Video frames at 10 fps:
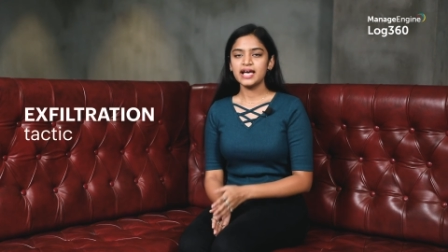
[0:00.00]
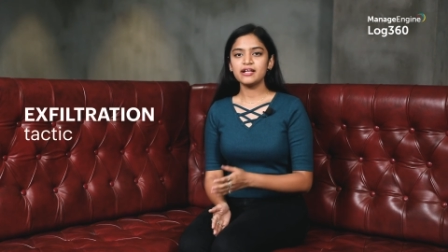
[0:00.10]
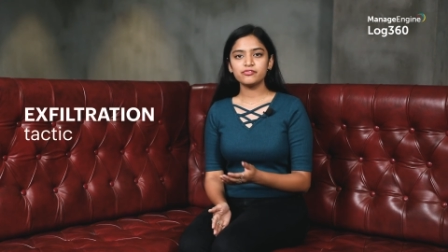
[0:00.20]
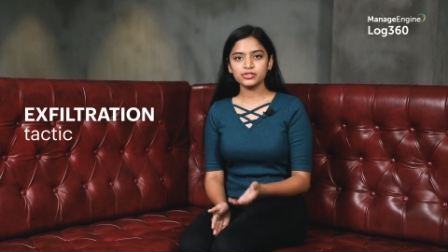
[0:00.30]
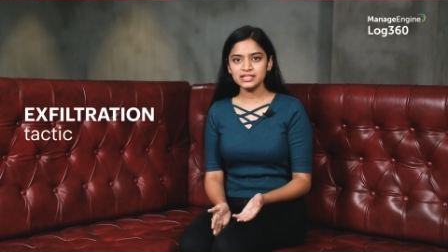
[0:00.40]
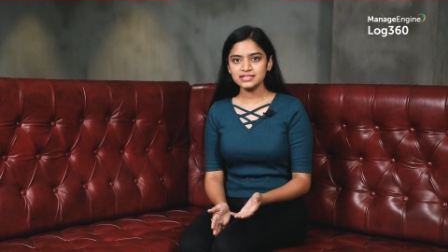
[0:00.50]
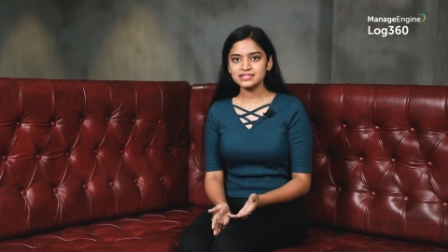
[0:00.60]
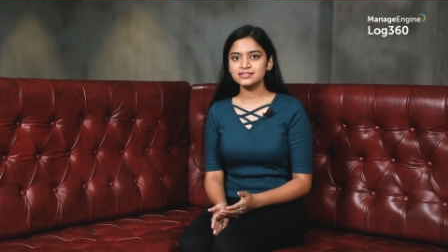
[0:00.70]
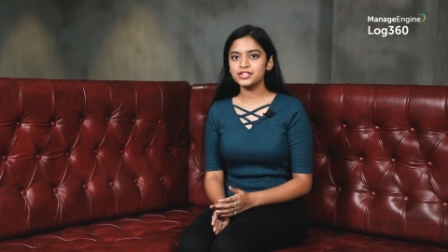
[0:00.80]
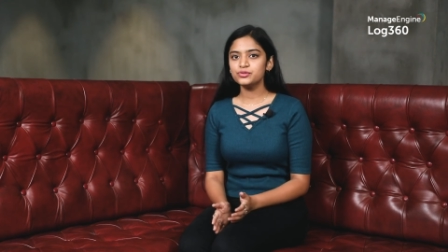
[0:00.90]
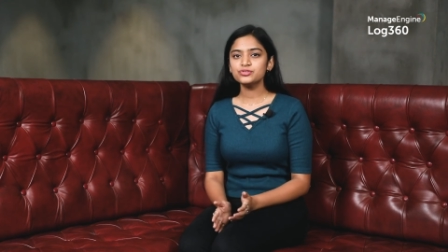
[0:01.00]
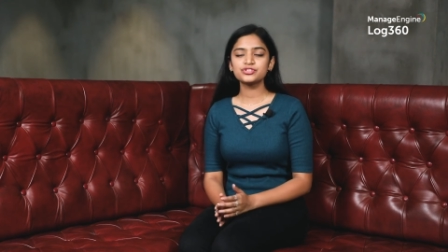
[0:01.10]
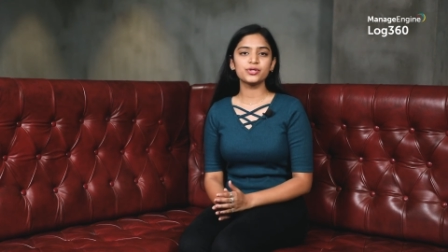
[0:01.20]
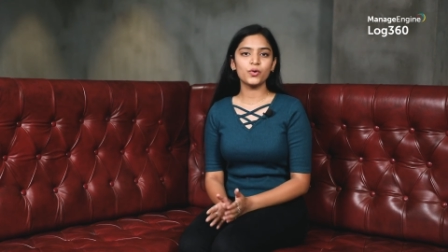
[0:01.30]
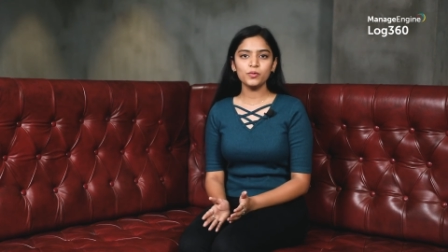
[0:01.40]
And for this, they use
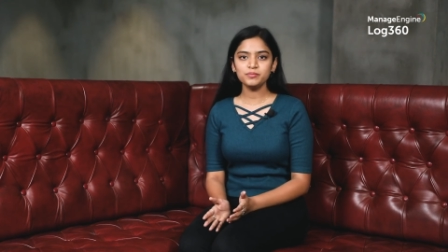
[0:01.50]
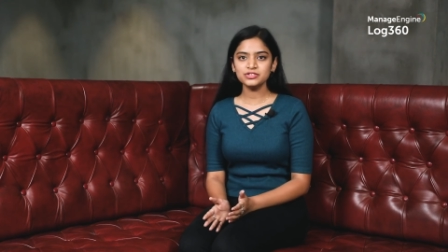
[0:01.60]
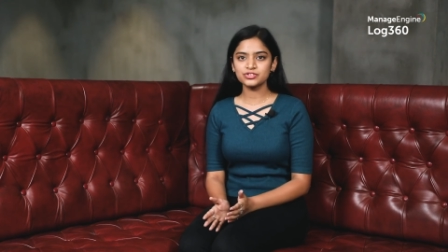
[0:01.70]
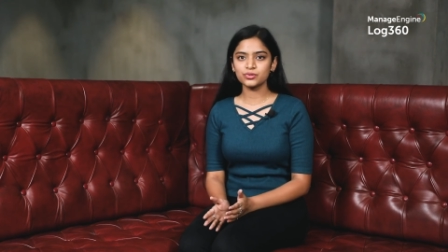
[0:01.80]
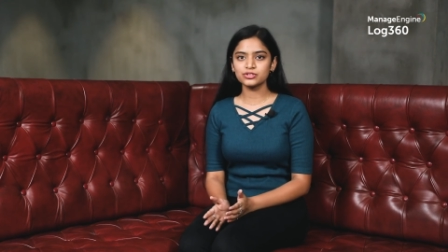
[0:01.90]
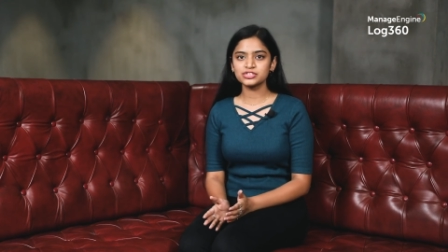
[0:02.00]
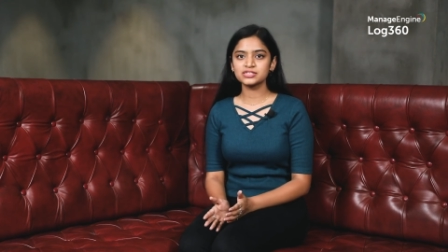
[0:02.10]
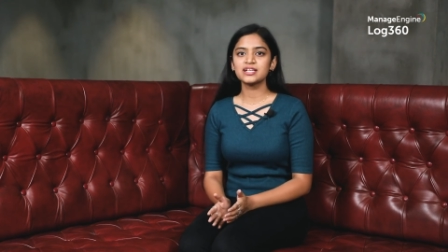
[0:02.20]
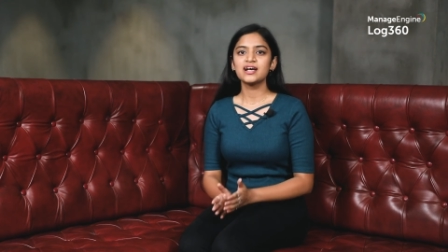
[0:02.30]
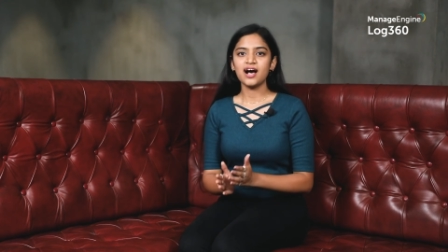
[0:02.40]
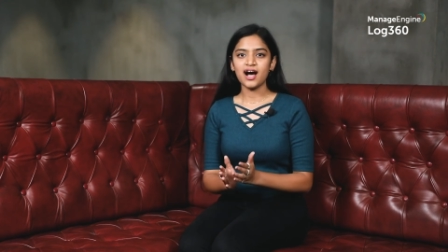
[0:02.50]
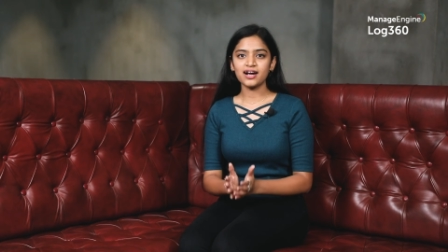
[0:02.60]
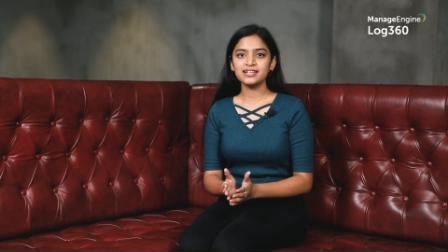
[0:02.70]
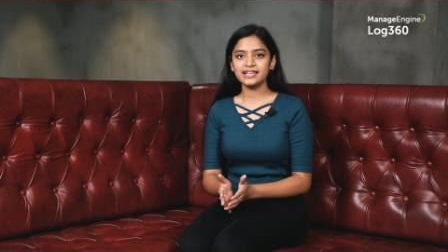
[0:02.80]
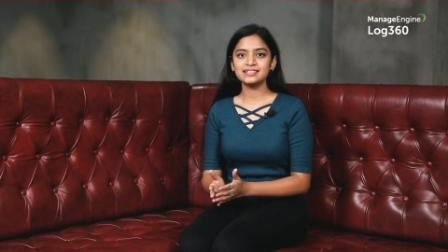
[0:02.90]
the open source
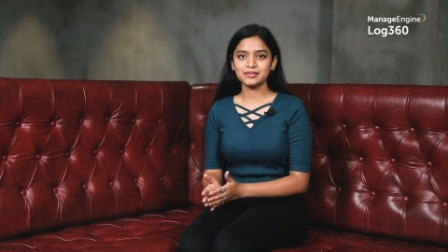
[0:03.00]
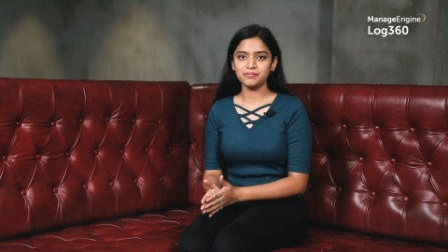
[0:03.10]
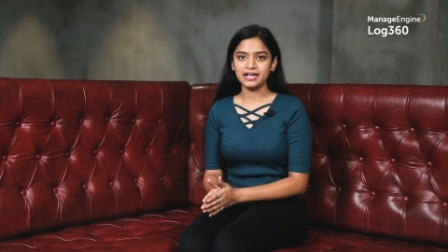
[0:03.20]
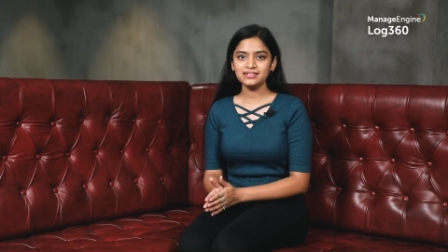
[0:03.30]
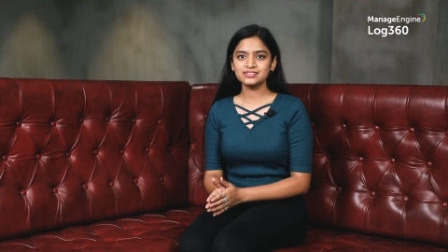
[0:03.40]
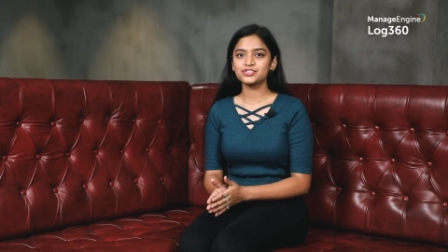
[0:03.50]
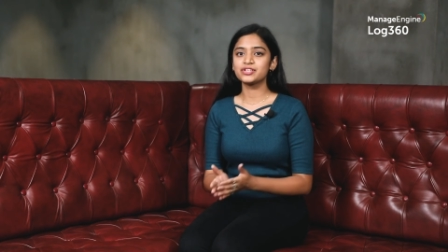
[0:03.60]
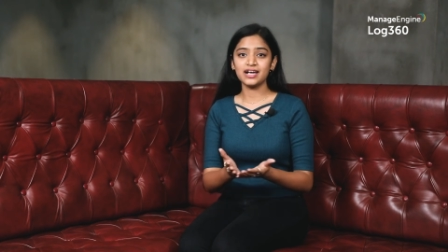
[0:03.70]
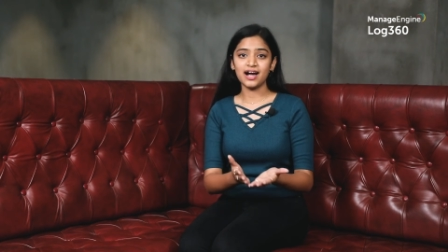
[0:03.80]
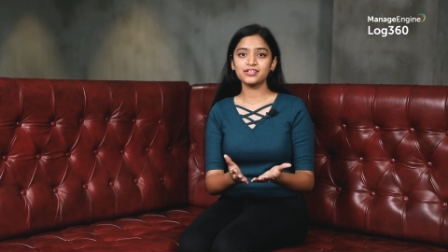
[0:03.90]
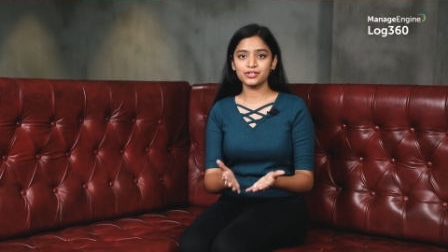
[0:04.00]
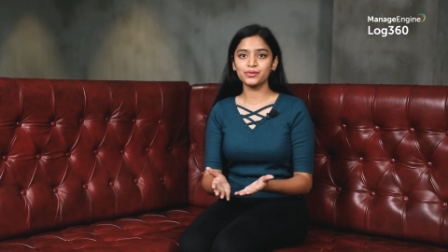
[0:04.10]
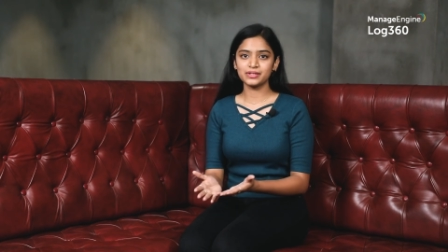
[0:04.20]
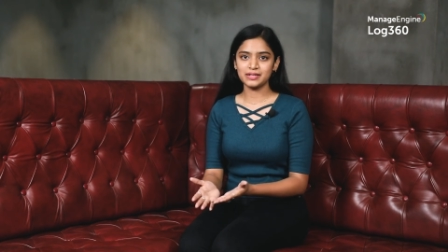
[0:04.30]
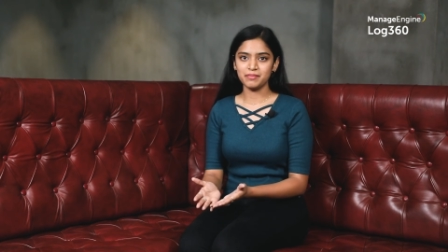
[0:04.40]
rline command, so the
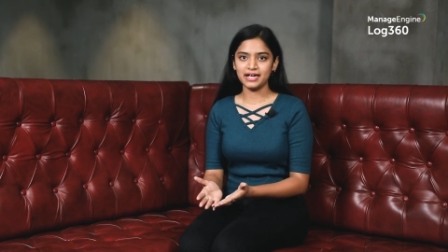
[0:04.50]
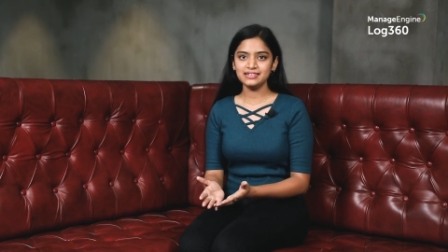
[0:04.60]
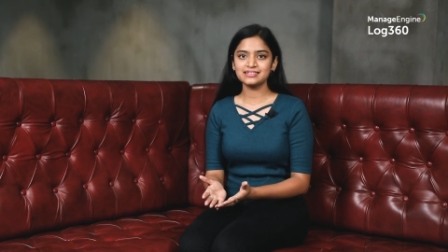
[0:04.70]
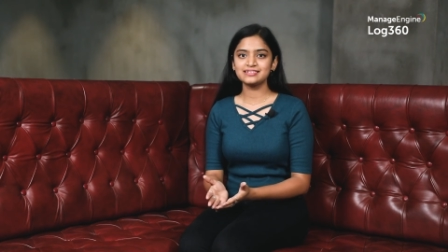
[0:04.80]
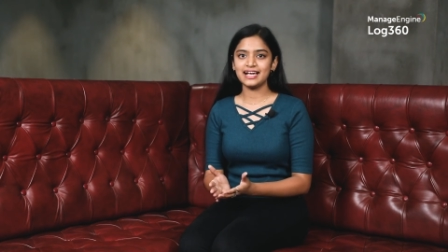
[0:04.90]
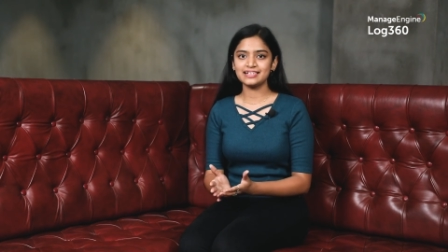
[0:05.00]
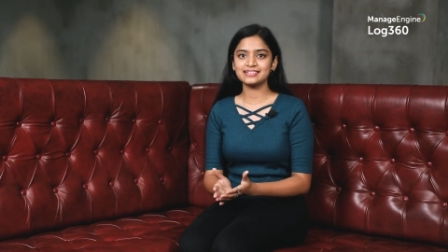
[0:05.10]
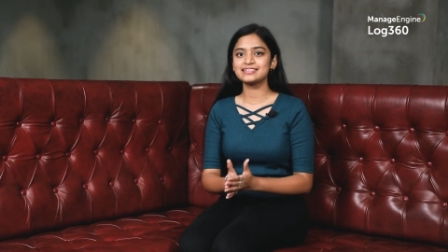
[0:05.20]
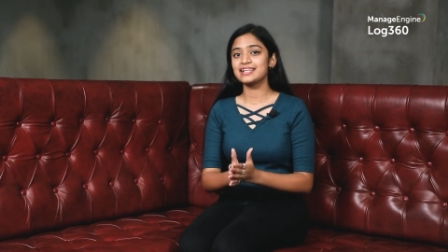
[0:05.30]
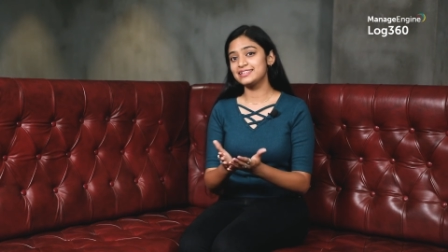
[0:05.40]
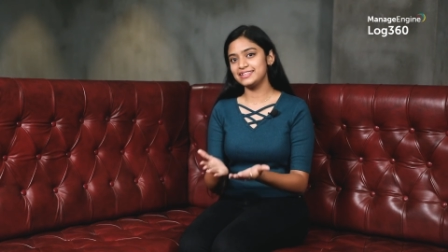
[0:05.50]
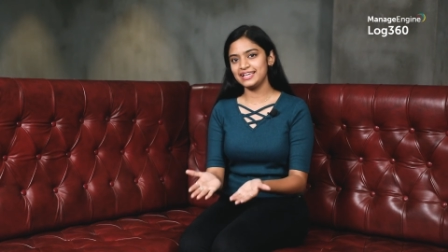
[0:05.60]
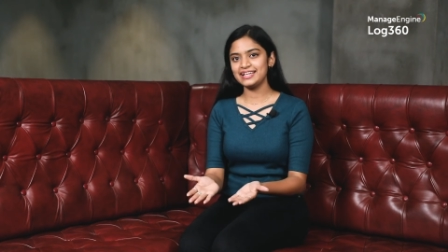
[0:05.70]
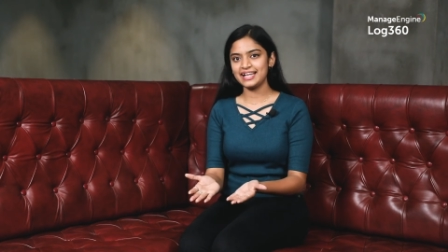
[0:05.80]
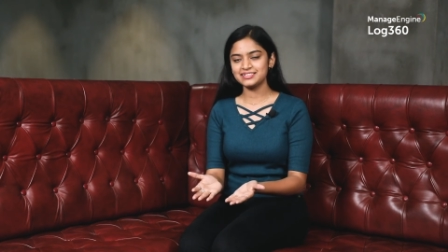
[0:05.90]
rclone command that they
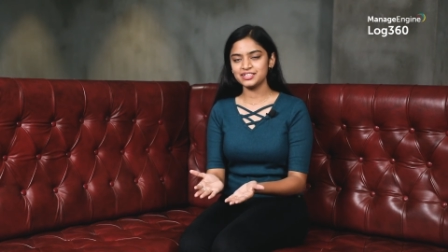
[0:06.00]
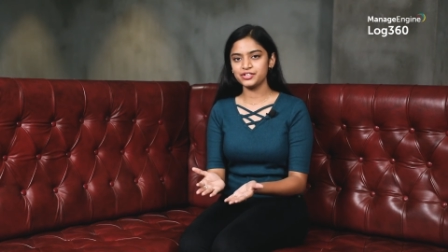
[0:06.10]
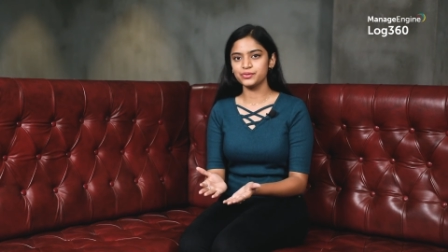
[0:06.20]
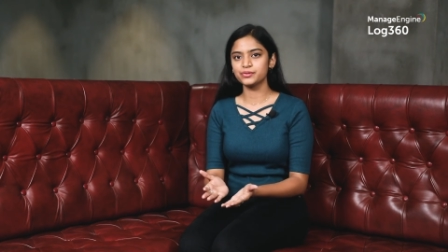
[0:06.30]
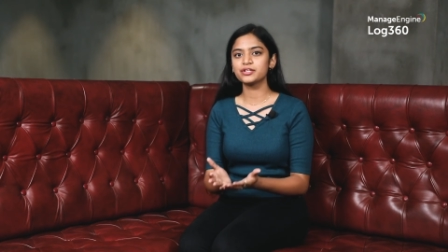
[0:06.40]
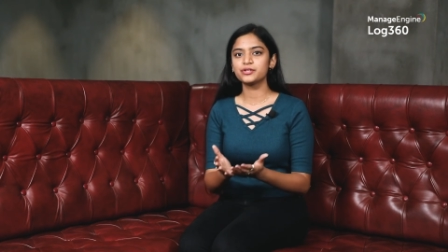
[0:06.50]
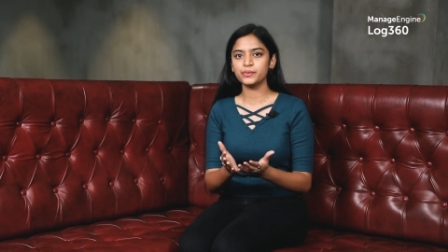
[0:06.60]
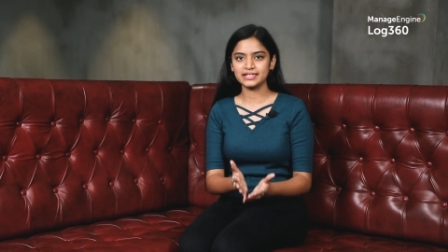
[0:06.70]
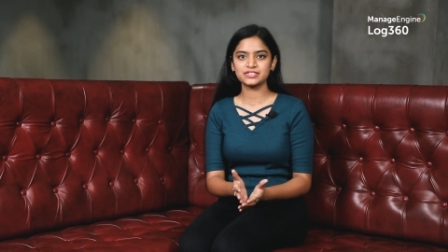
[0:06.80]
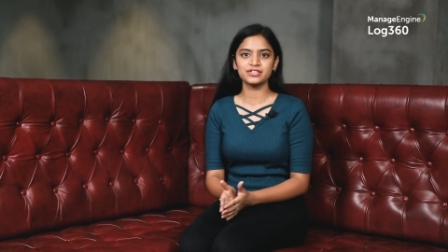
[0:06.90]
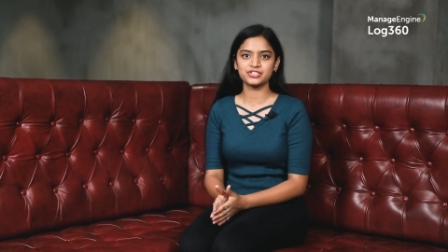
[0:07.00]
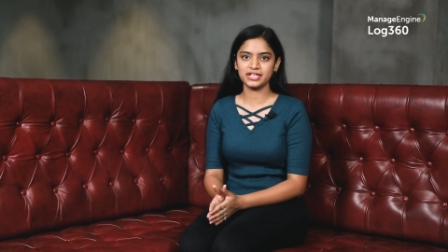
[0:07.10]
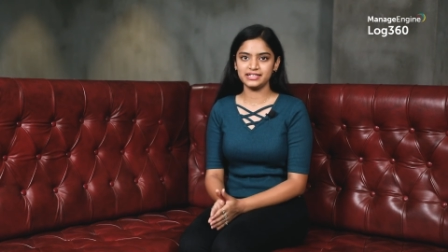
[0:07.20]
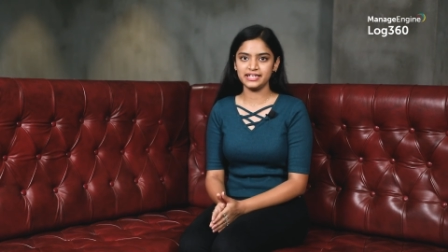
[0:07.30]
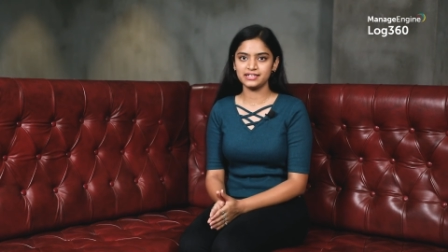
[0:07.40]
can execute to
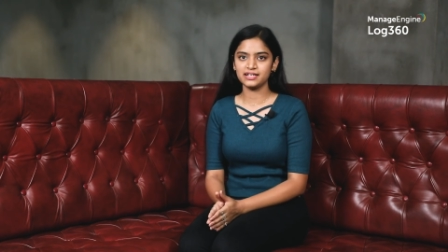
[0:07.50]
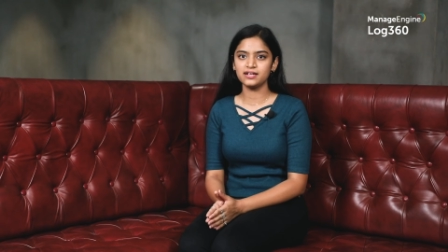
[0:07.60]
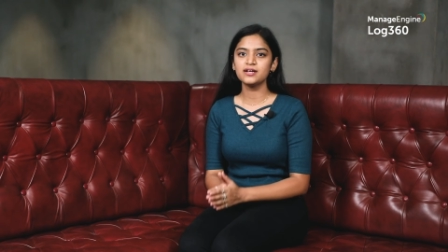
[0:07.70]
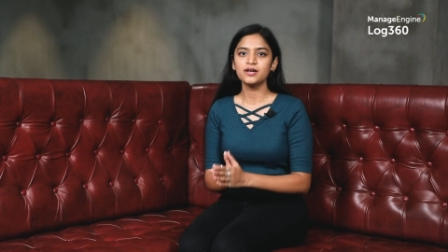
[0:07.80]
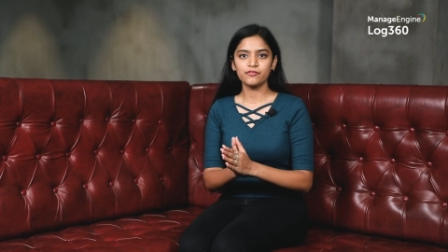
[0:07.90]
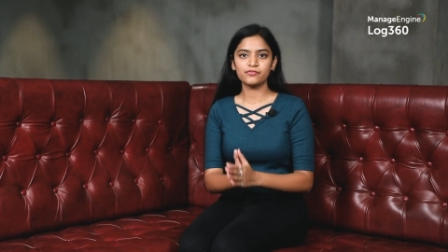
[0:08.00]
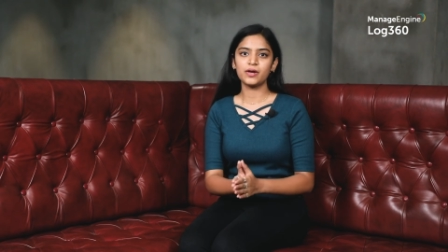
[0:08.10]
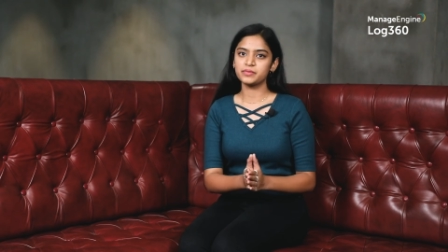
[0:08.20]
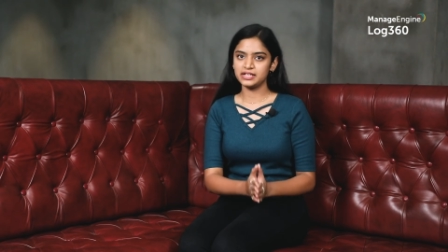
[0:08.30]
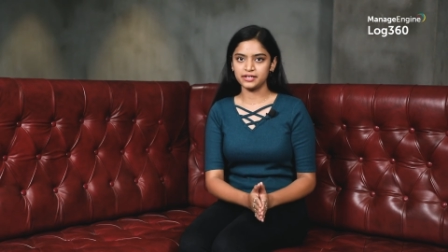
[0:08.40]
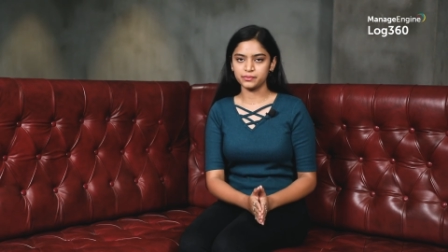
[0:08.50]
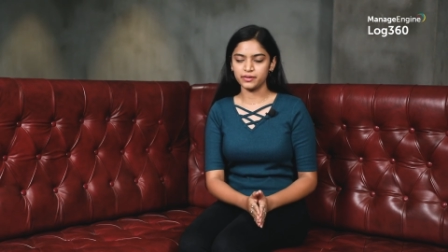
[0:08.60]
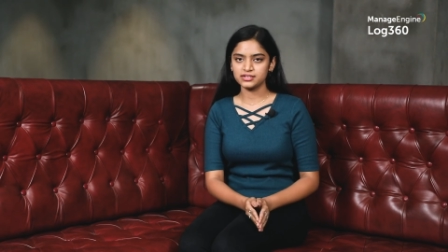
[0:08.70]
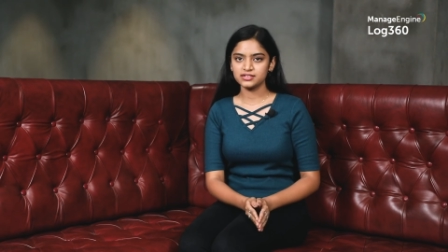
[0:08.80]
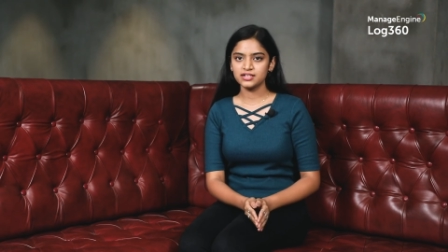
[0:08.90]
exfiltrate data from the
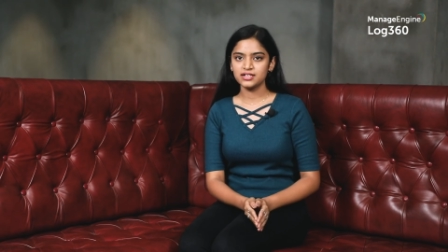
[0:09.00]
network.